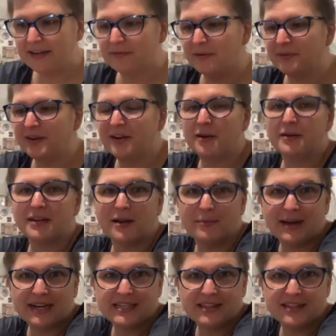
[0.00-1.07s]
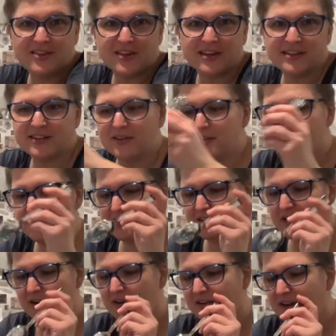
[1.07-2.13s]
I'm gonna go ahead and go back to the gentle
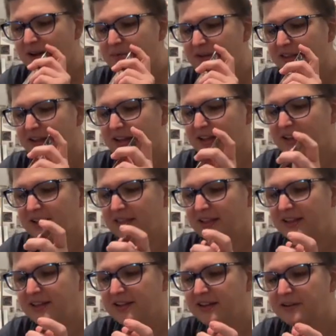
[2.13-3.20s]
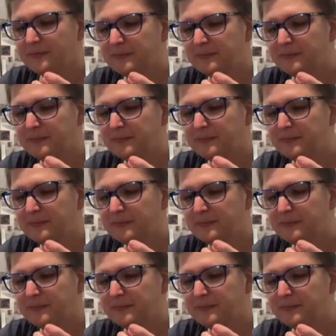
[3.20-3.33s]
sour cream to like cleanse it.